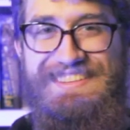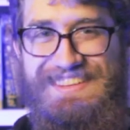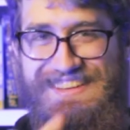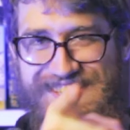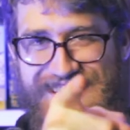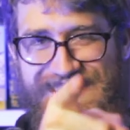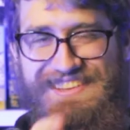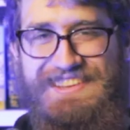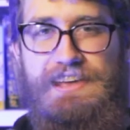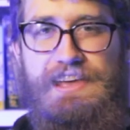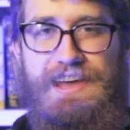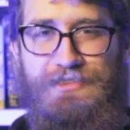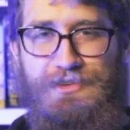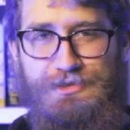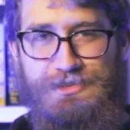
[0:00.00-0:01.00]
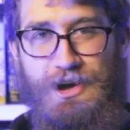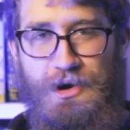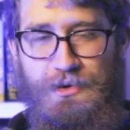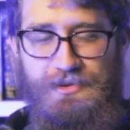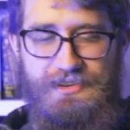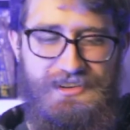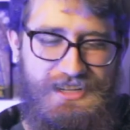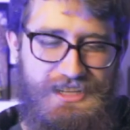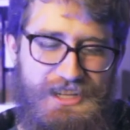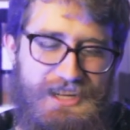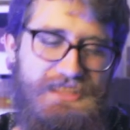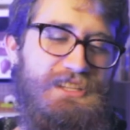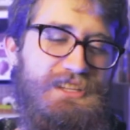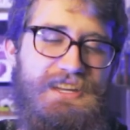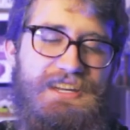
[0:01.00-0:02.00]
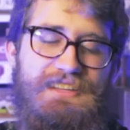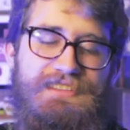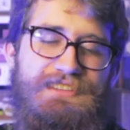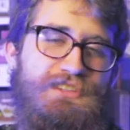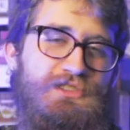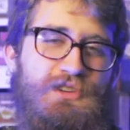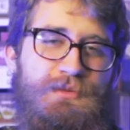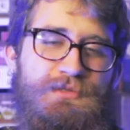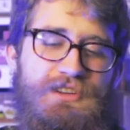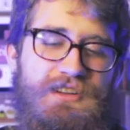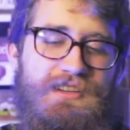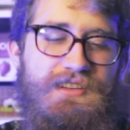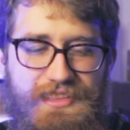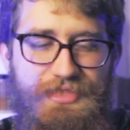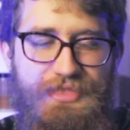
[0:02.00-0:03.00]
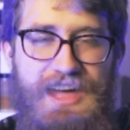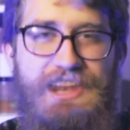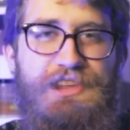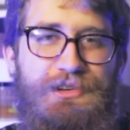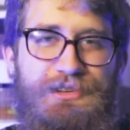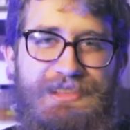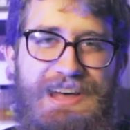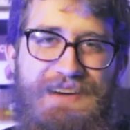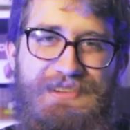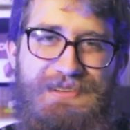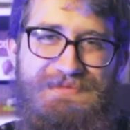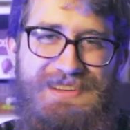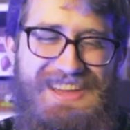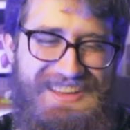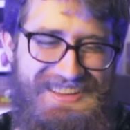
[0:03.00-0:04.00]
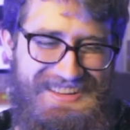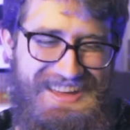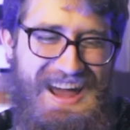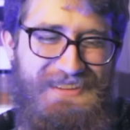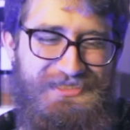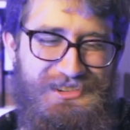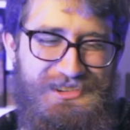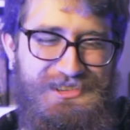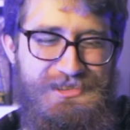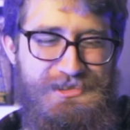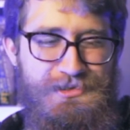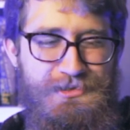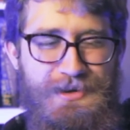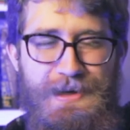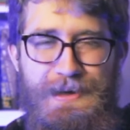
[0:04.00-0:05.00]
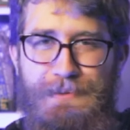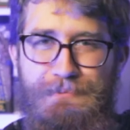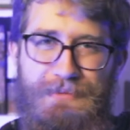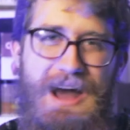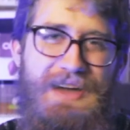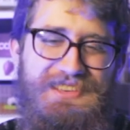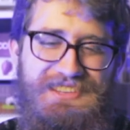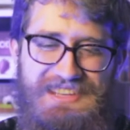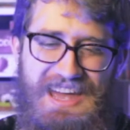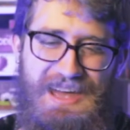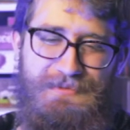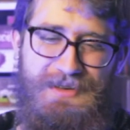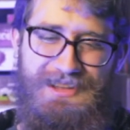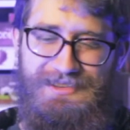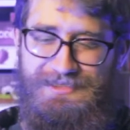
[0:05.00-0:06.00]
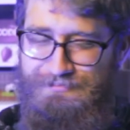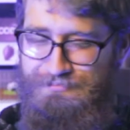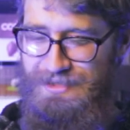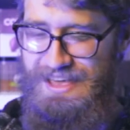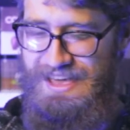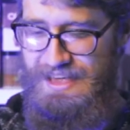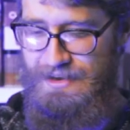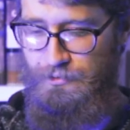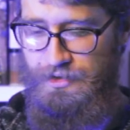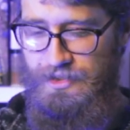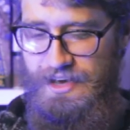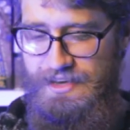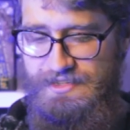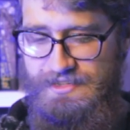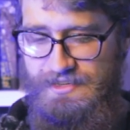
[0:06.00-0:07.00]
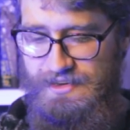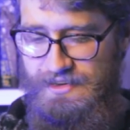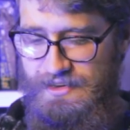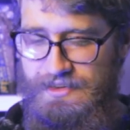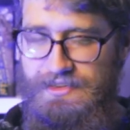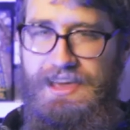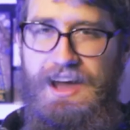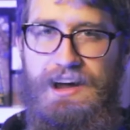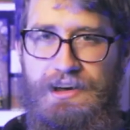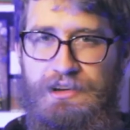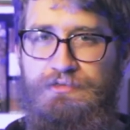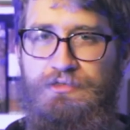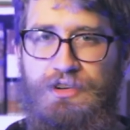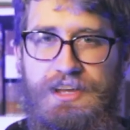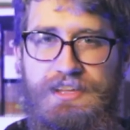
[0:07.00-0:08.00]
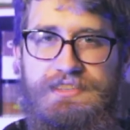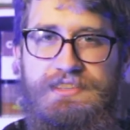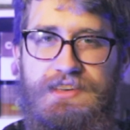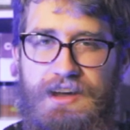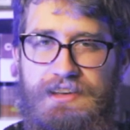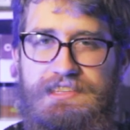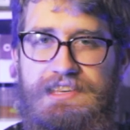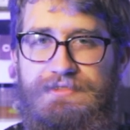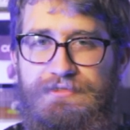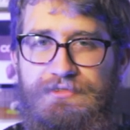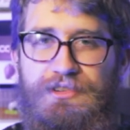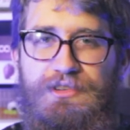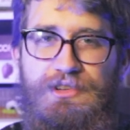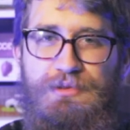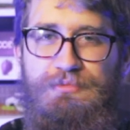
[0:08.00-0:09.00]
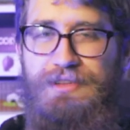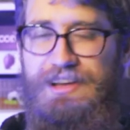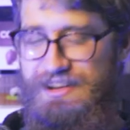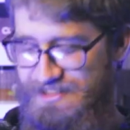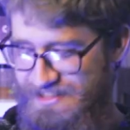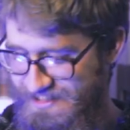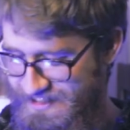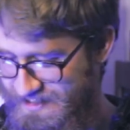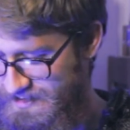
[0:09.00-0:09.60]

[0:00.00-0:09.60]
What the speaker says: Exactly. If you don't, click the link in the description, then you can laugh at me after you buy this game and play it and realize, yeah, 148 sucks, even for new players.